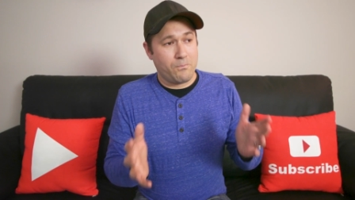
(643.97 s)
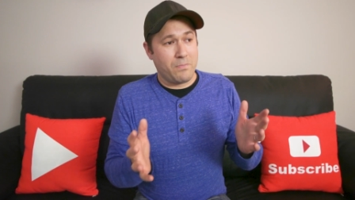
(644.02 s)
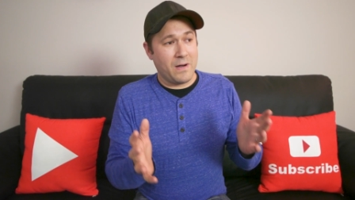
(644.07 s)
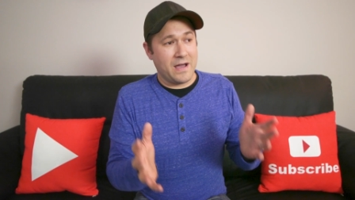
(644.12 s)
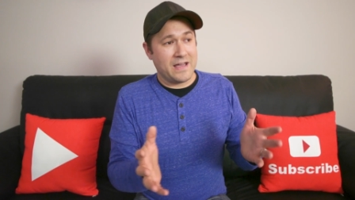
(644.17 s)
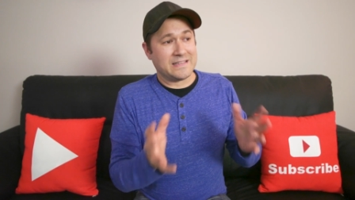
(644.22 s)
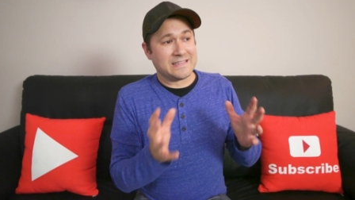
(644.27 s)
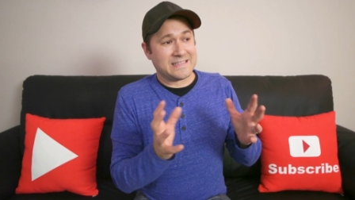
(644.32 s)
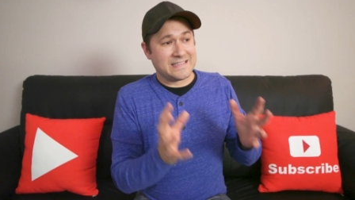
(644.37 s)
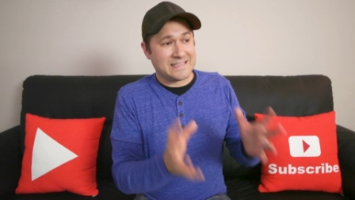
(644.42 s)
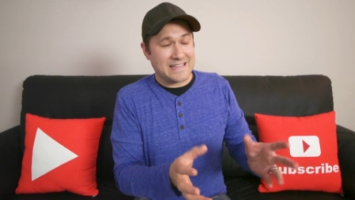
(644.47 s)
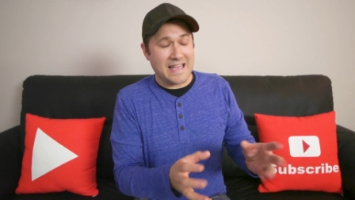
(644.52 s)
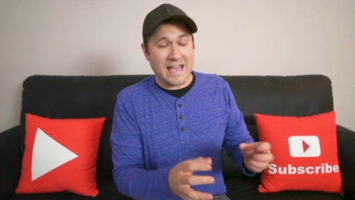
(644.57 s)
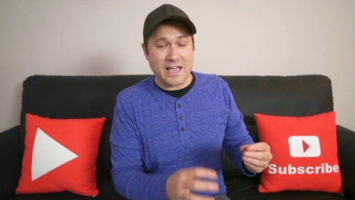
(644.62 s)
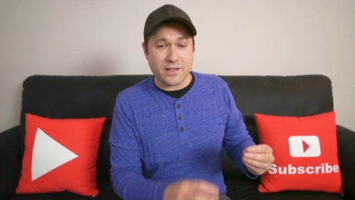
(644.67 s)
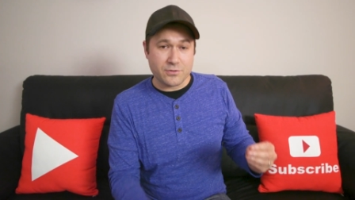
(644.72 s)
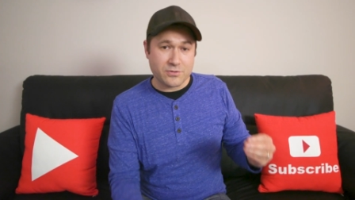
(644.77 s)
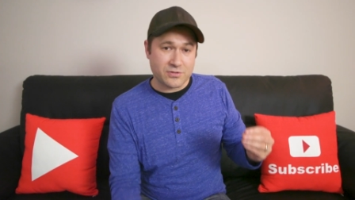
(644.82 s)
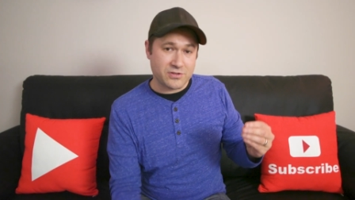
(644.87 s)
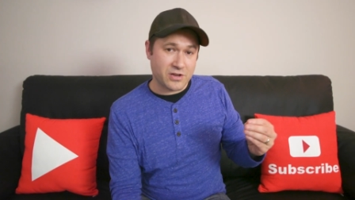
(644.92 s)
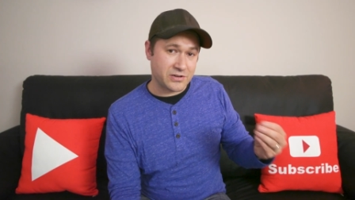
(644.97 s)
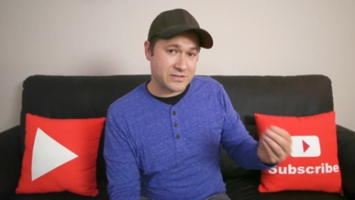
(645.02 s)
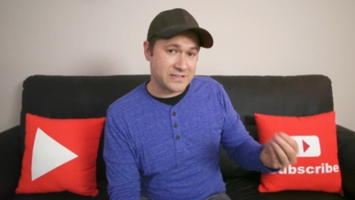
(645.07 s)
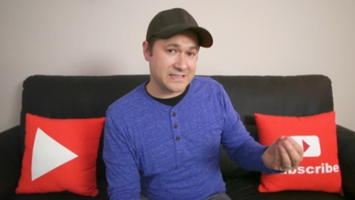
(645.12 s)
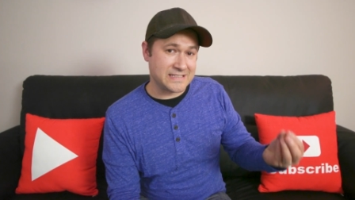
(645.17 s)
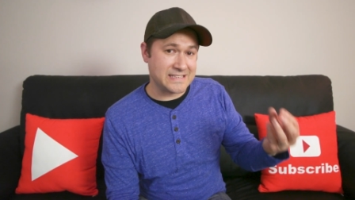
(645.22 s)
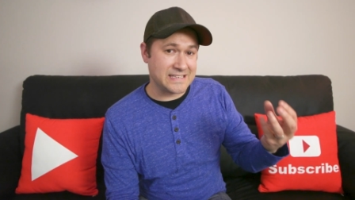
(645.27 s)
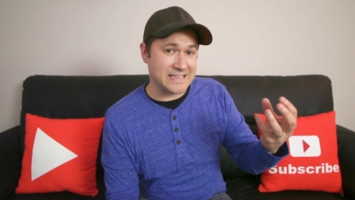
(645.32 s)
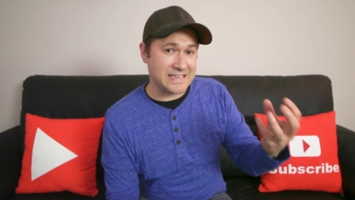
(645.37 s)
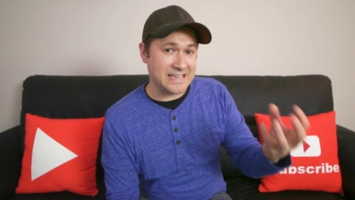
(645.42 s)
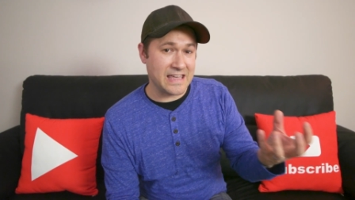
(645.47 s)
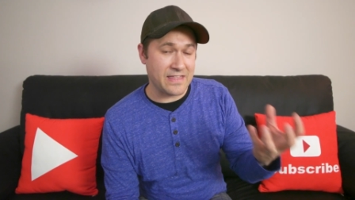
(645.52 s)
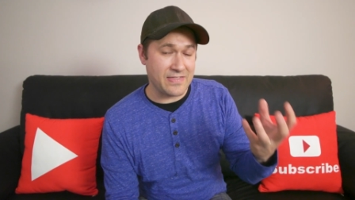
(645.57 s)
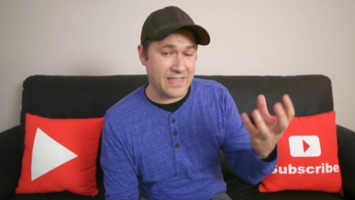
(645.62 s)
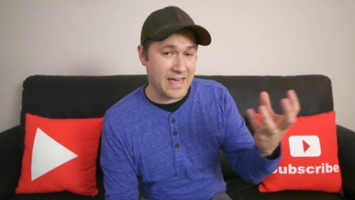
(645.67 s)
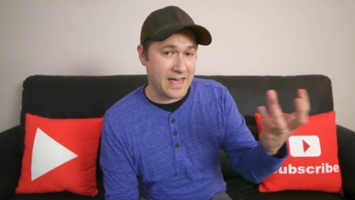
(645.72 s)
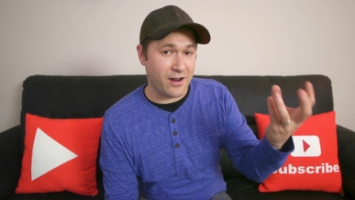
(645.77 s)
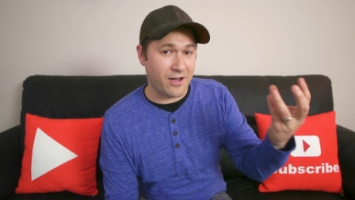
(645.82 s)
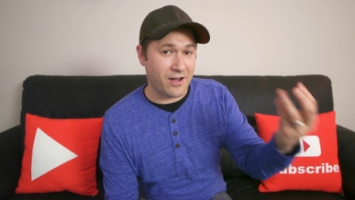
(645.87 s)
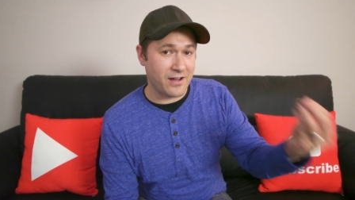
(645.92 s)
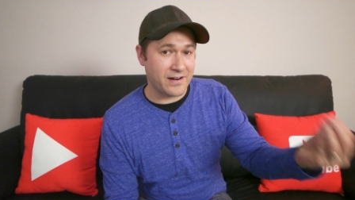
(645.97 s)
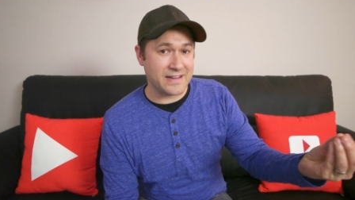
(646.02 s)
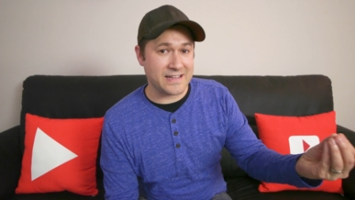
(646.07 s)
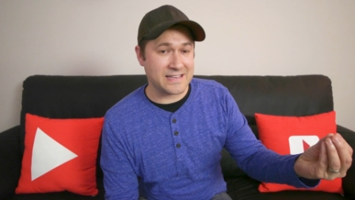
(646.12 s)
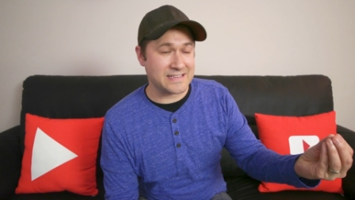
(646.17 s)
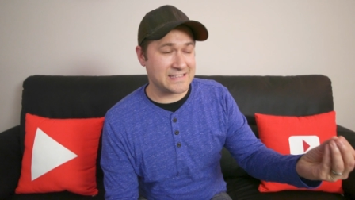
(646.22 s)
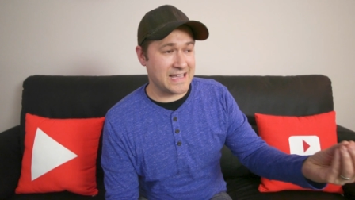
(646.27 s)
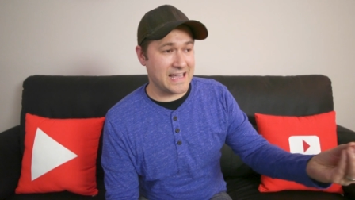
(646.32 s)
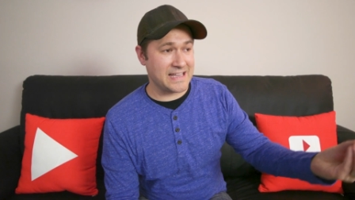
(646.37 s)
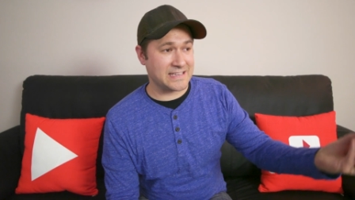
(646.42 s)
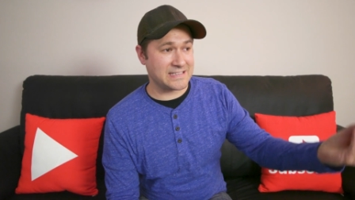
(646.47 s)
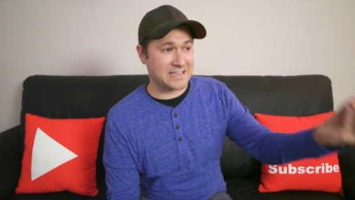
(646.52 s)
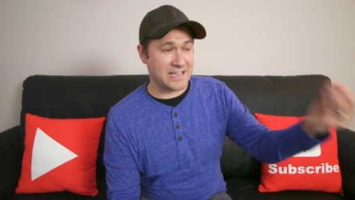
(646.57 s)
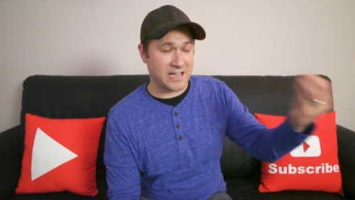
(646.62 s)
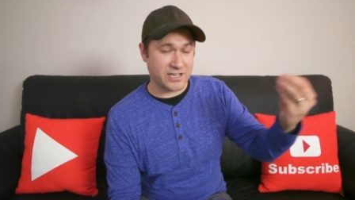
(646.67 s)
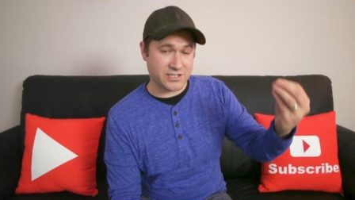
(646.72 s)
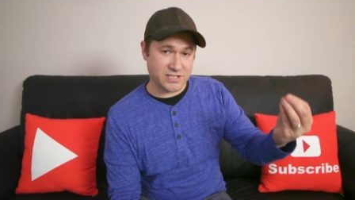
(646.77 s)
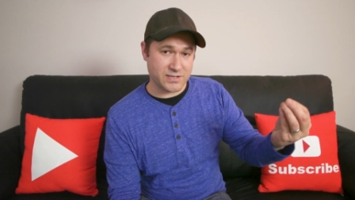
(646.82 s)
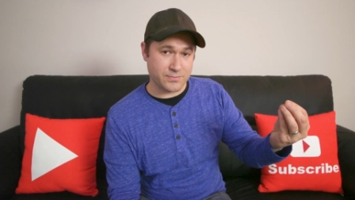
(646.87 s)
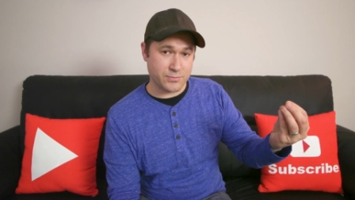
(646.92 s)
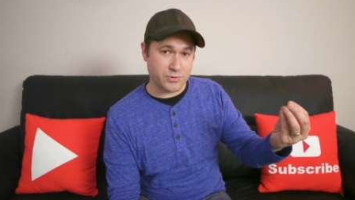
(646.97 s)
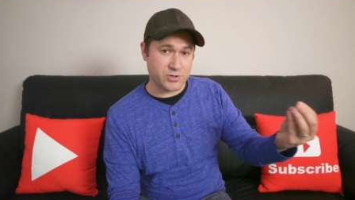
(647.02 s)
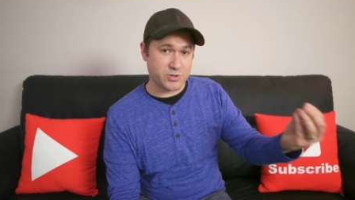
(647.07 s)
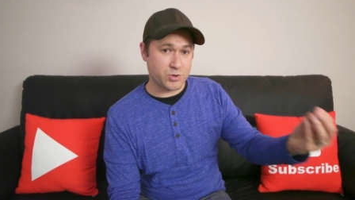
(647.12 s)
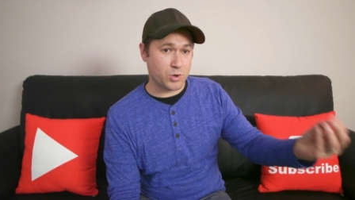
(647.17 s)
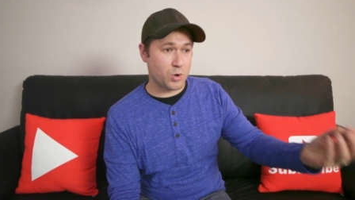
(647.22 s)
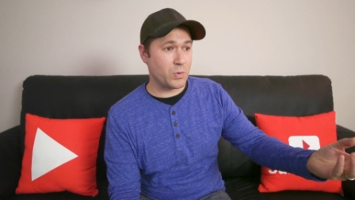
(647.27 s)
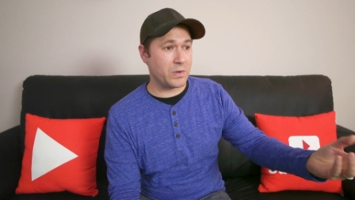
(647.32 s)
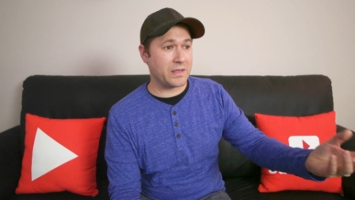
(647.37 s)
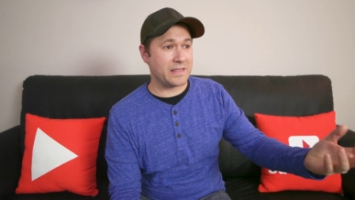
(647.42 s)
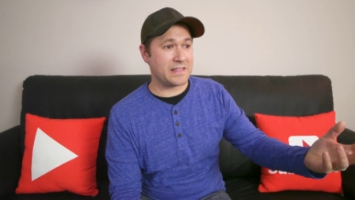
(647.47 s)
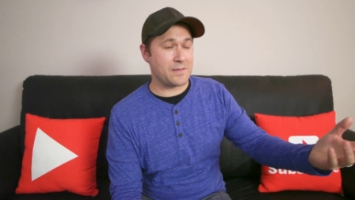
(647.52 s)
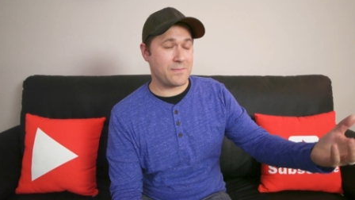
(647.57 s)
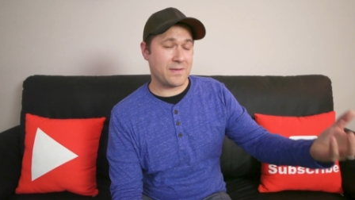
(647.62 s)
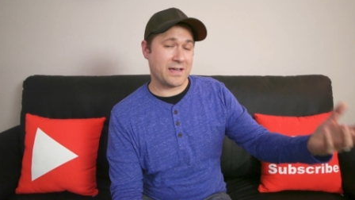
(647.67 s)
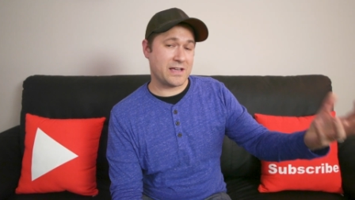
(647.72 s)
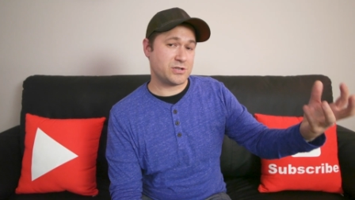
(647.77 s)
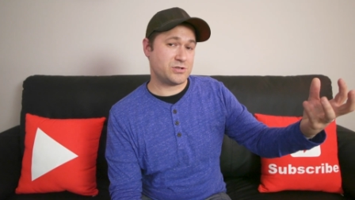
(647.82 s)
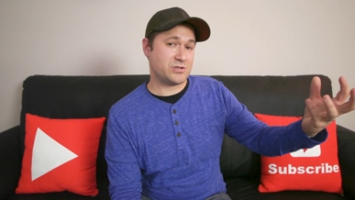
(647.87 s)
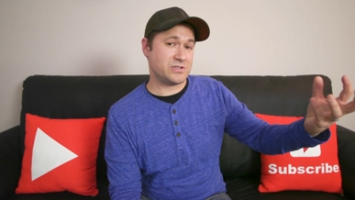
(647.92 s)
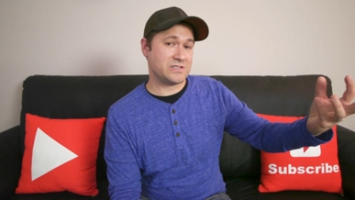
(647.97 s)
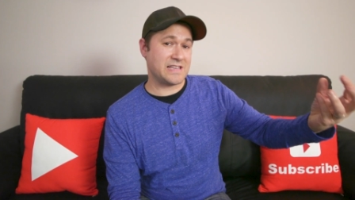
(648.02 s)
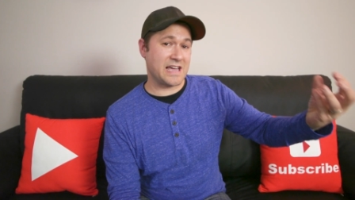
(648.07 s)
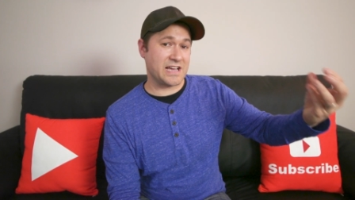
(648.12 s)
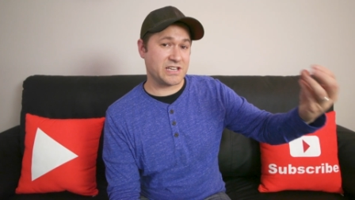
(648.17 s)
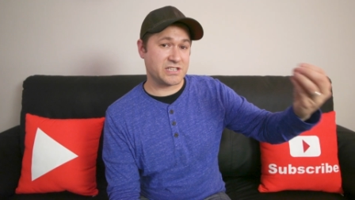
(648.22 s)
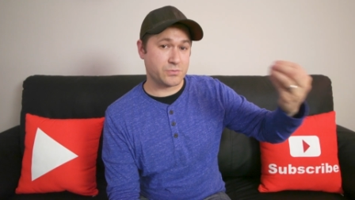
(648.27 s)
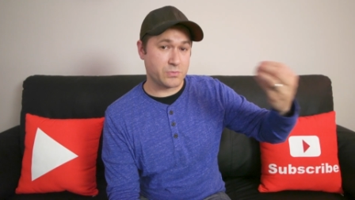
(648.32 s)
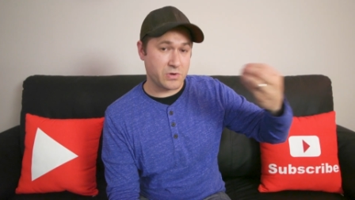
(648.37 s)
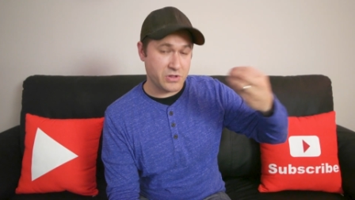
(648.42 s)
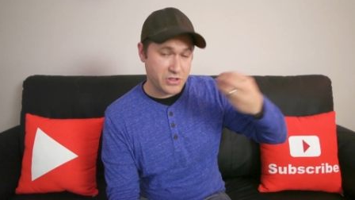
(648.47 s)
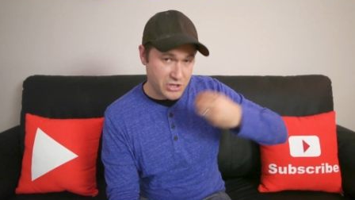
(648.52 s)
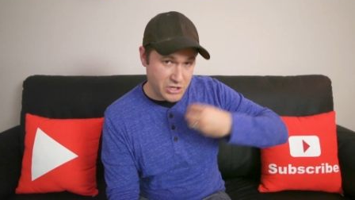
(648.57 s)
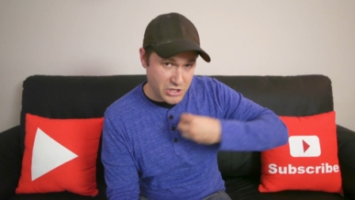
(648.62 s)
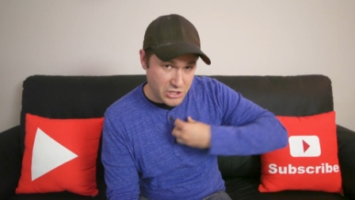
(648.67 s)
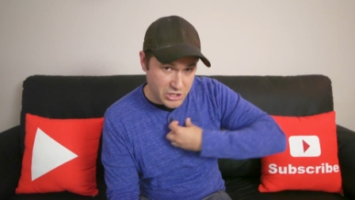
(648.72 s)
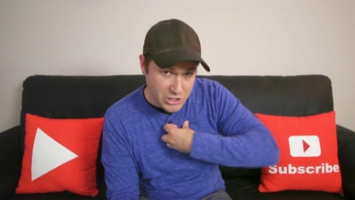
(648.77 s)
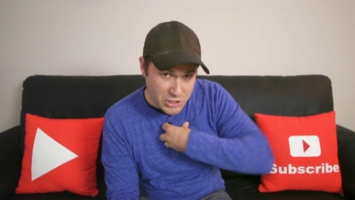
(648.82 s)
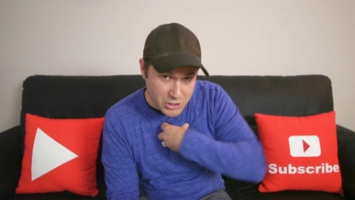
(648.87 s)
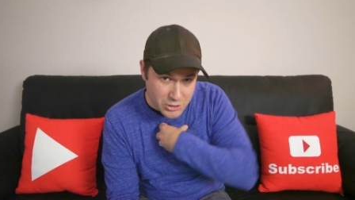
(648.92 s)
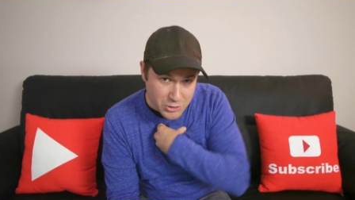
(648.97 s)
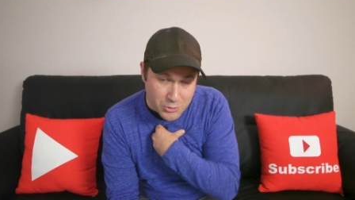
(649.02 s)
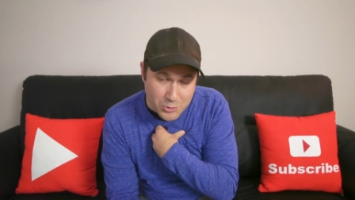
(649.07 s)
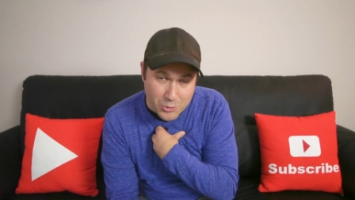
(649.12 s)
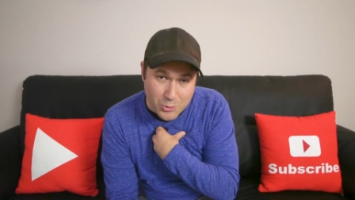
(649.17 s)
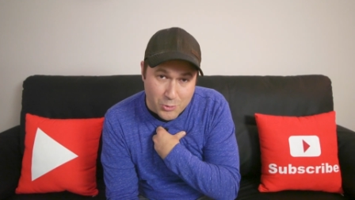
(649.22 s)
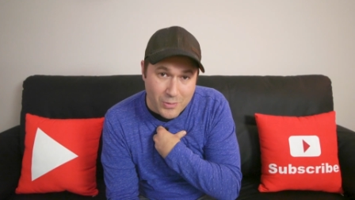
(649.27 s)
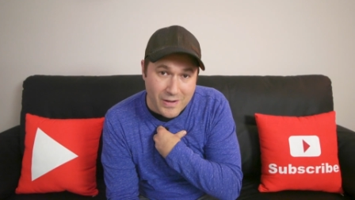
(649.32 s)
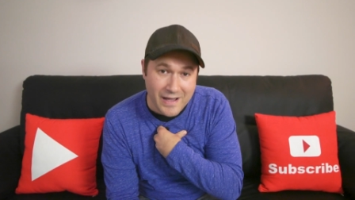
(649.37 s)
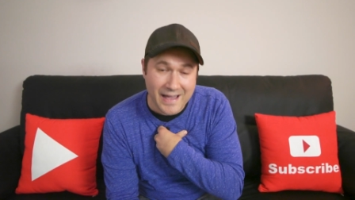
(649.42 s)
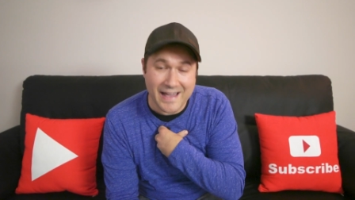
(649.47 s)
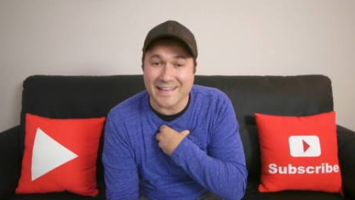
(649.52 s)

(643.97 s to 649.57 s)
but instead, you start to see that audience as customers who are willing to make a transaction with you